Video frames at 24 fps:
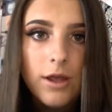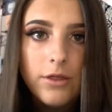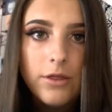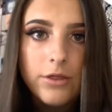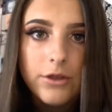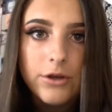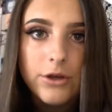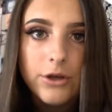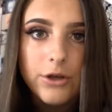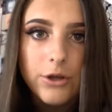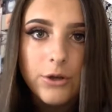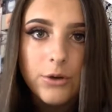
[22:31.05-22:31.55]
the
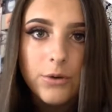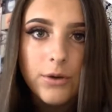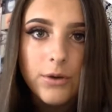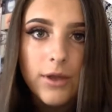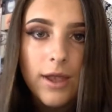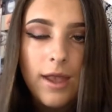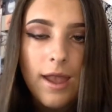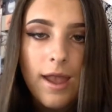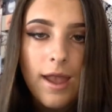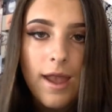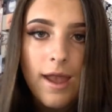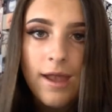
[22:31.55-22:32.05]
new
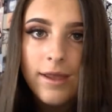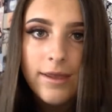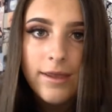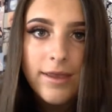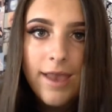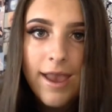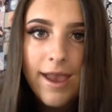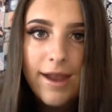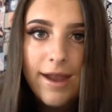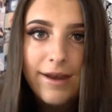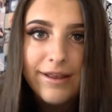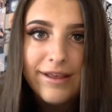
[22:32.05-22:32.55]

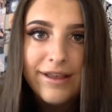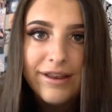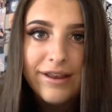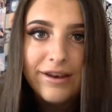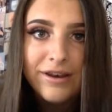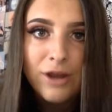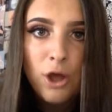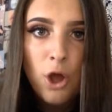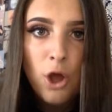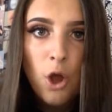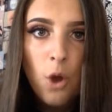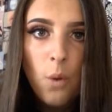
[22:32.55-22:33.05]
Canon
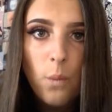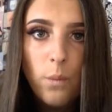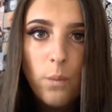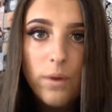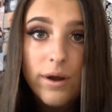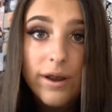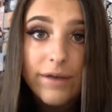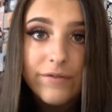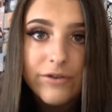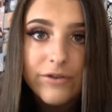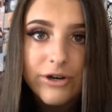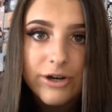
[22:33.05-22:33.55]

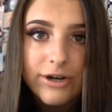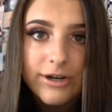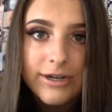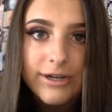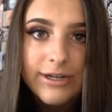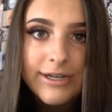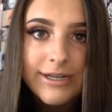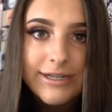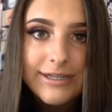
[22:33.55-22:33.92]
whatever